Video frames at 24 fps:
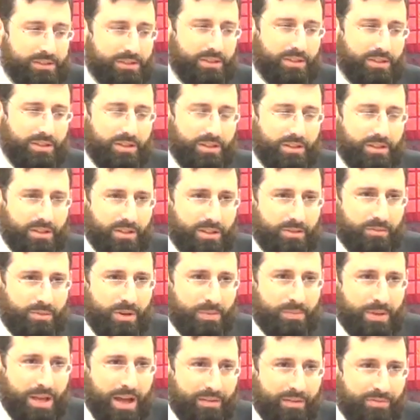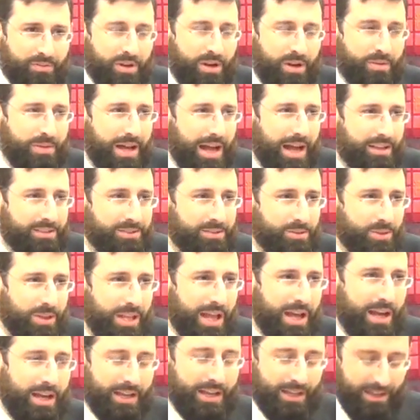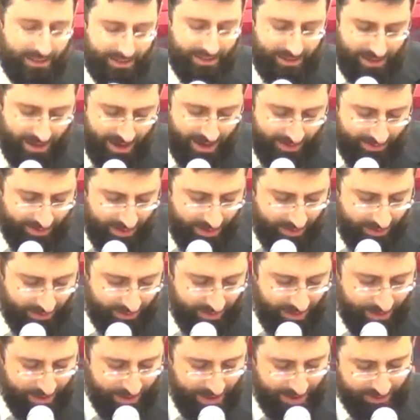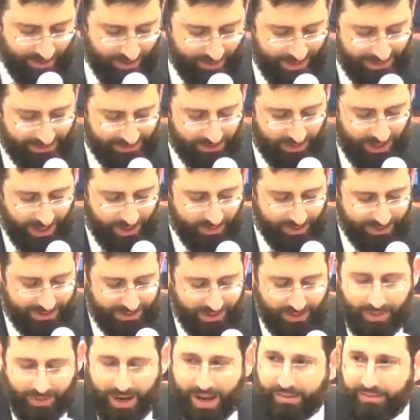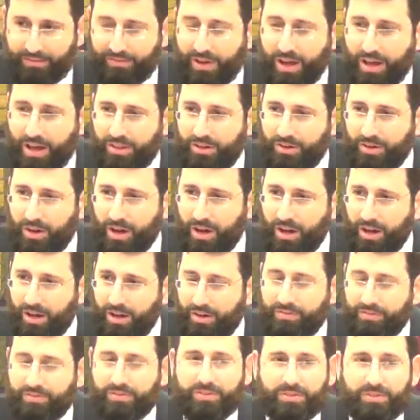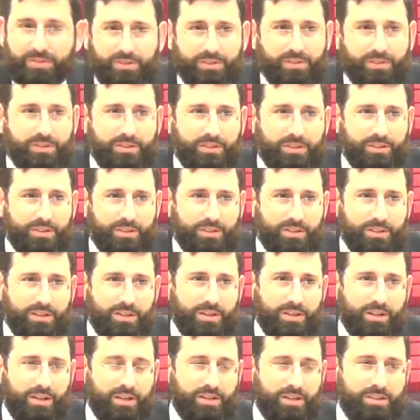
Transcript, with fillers: is Rabbi Avraham Azulai. Rabbi Avraham Azulai was the grandfather of the